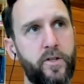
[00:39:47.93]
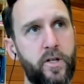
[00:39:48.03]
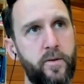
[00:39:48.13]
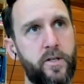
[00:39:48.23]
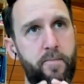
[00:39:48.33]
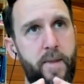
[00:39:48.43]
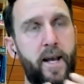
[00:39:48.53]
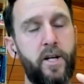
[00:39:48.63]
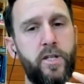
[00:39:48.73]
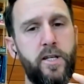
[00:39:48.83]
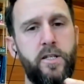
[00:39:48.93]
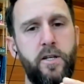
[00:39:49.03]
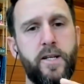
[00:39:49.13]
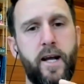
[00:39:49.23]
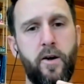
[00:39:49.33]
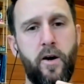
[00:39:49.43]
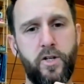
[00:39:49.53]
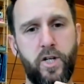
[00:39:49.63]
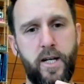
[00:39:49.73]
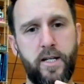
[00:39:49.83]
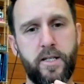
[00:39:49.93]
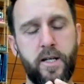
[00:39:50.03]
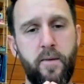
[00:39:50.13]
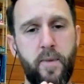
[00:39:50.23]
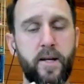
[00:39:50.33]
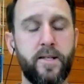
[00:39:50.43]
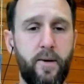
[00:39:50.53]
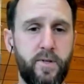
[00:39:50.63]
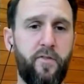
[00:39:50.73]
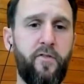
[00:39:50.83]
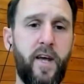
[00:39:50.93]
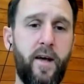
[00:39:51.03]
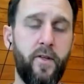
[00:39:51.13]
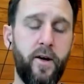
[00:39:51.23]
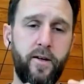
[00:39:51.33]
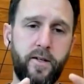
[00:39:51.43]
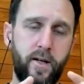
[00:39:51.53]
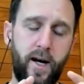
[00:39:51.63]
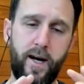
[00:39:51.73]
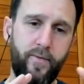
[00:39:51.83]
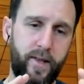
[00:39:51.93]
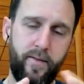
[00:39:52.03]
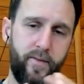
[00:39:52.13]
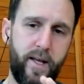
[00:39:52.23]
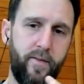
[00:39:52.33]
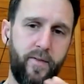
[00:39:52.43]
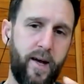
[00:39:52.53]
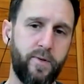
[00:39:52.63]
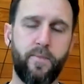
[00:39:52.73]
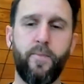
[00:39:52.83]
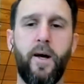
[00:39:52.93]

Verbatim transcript: to, to manage these new technologies because there was a fear that the, there was a,